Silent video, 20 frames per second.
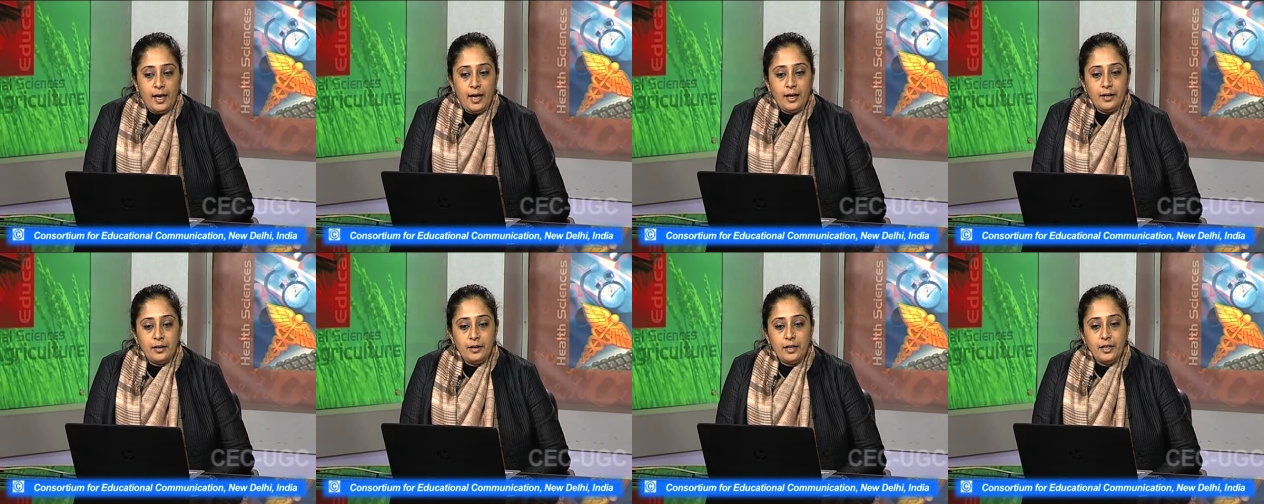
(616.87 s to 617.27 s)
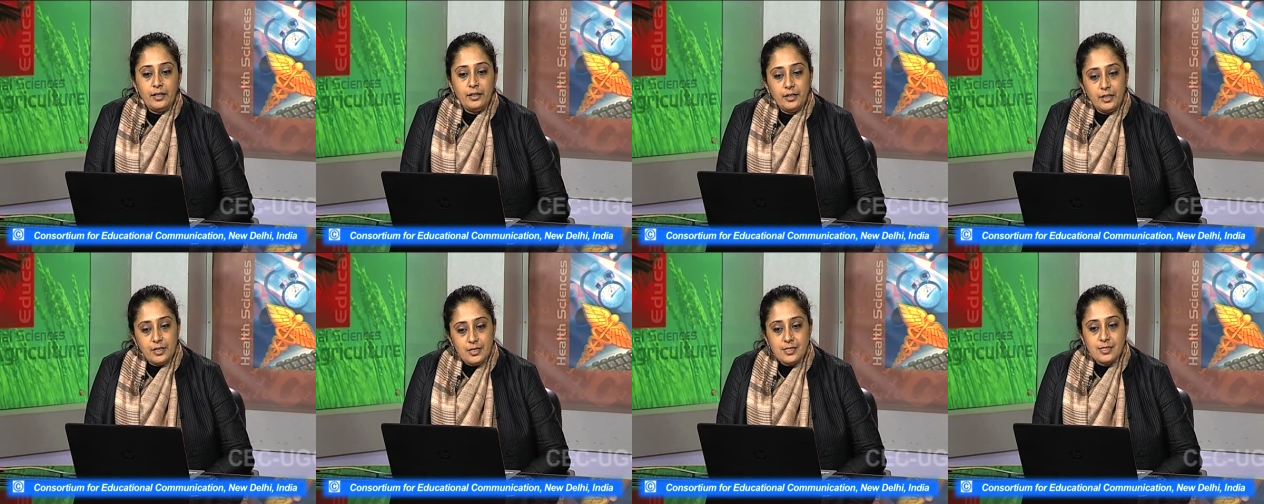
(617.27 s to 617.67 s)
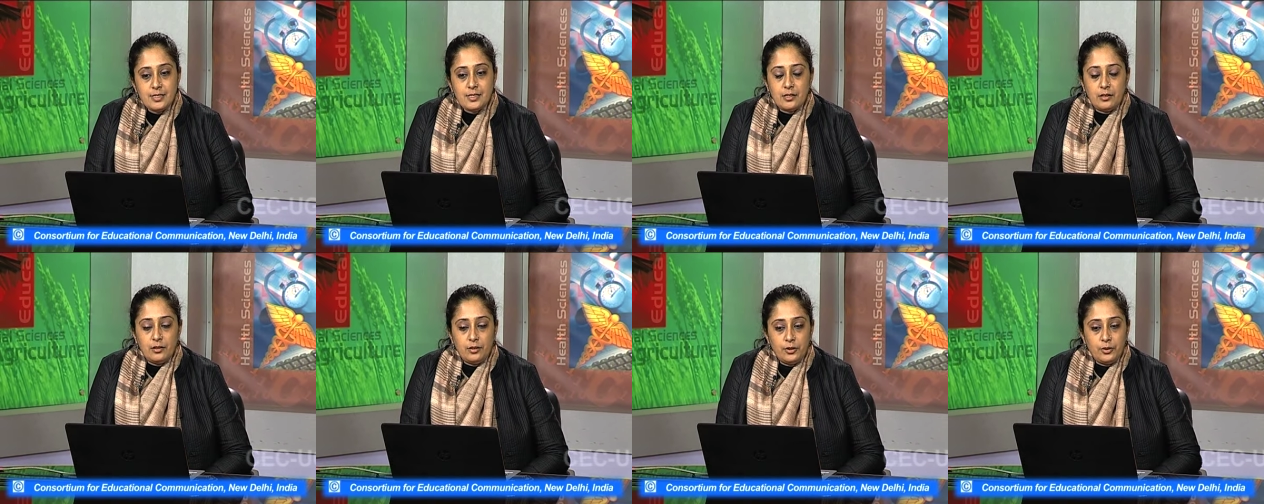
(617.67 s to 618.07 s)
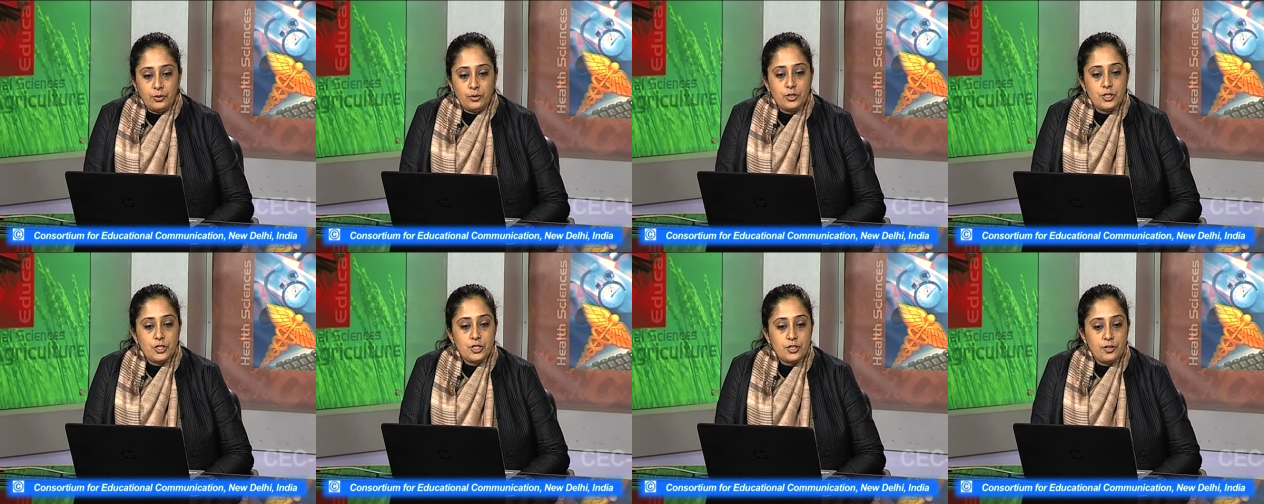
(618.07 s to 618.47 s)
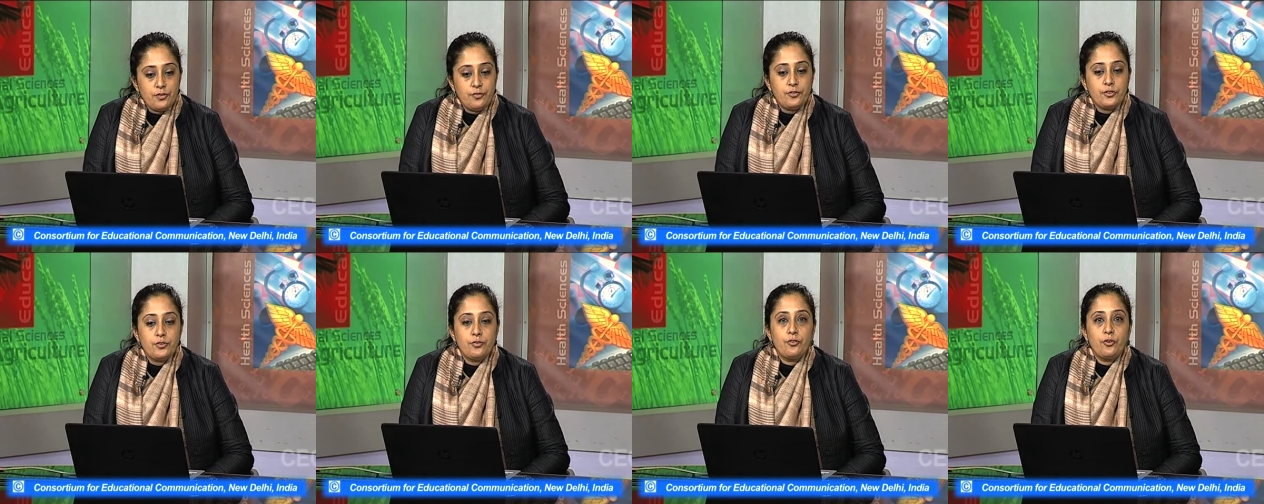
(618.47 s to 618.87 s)
And in this, you know, the
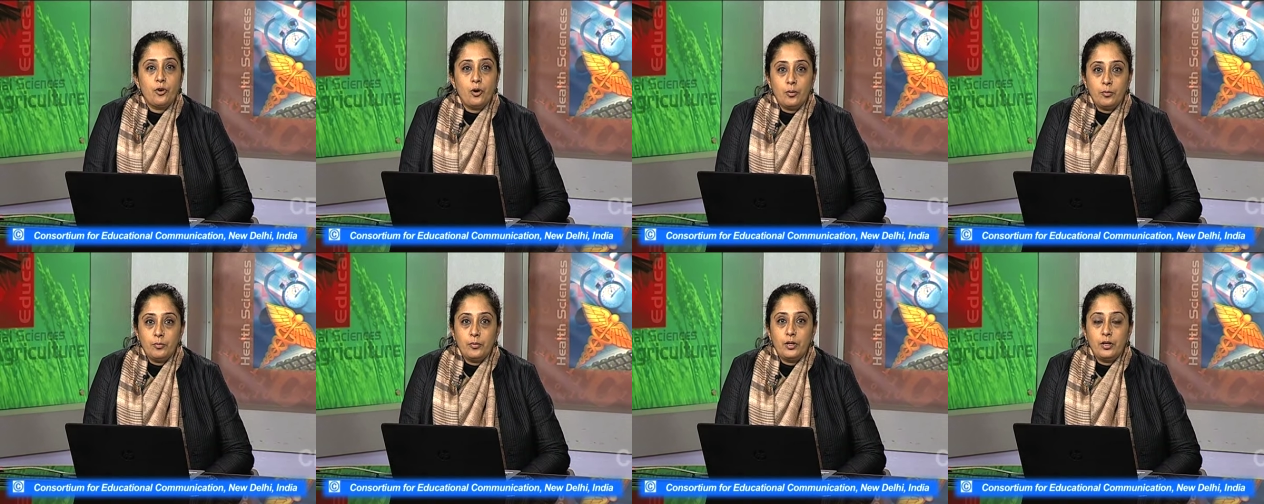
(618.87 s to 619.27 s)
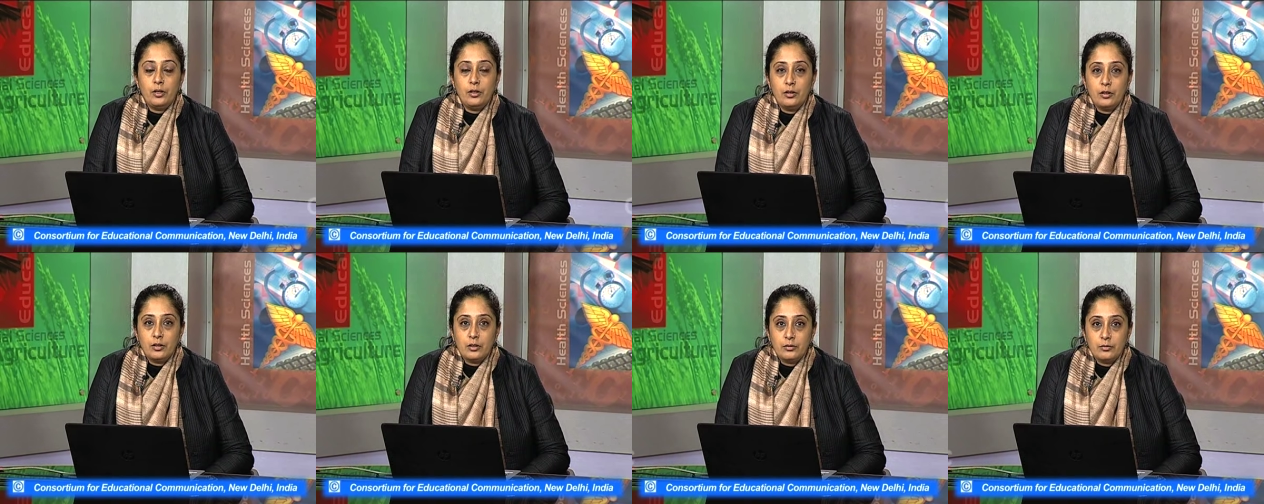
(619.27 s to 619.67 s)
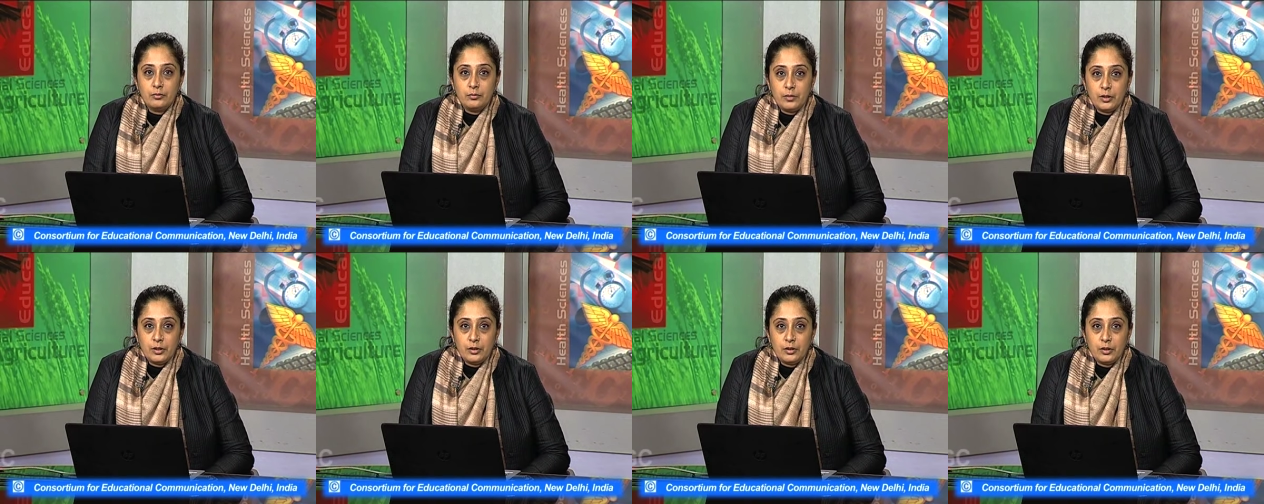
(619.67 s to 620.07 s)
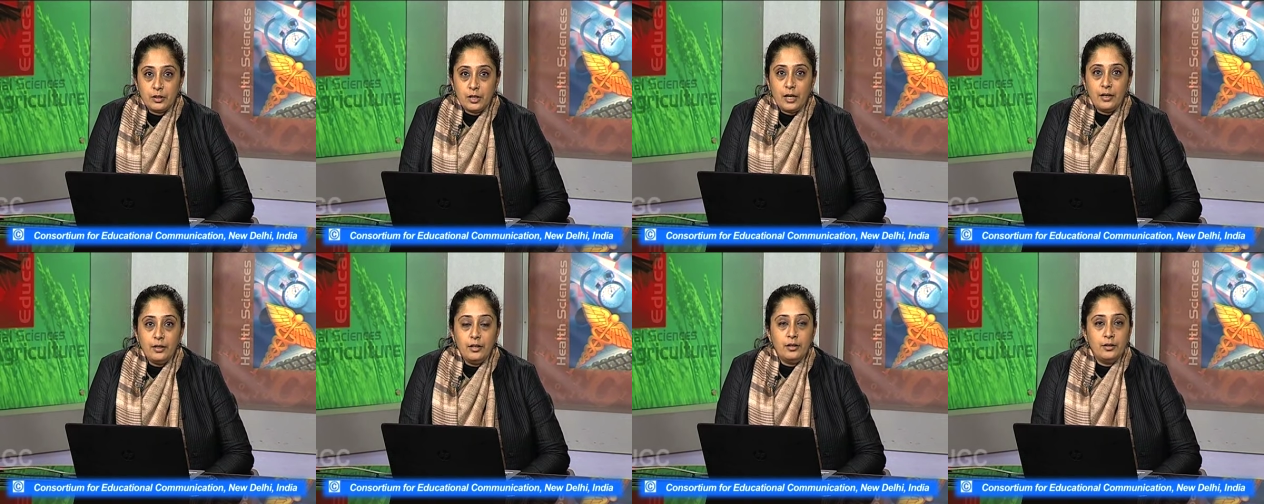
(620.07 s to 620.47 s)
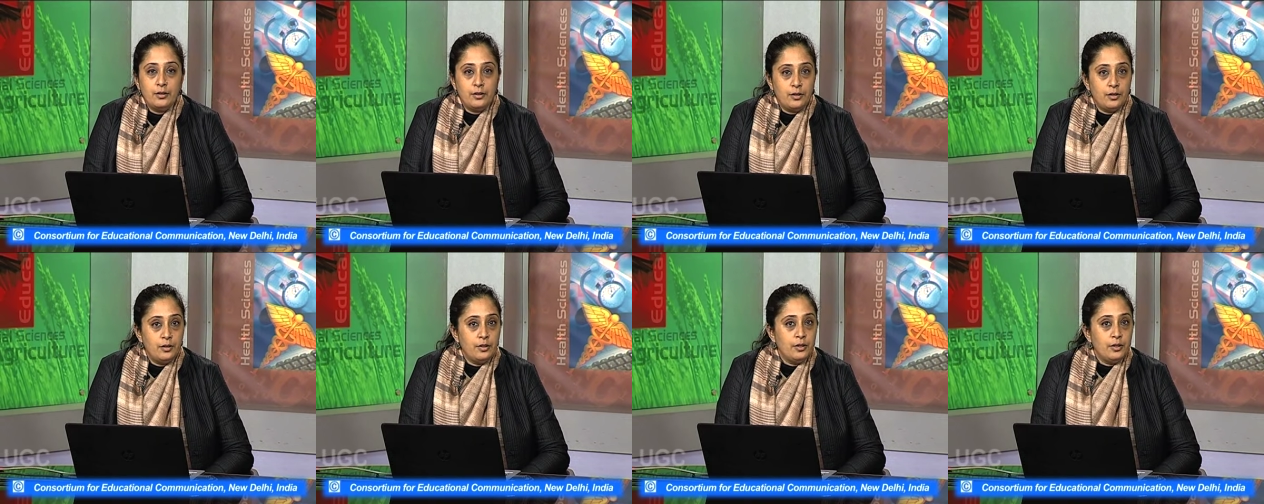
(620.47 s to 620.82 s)
shift from uh, Kannada...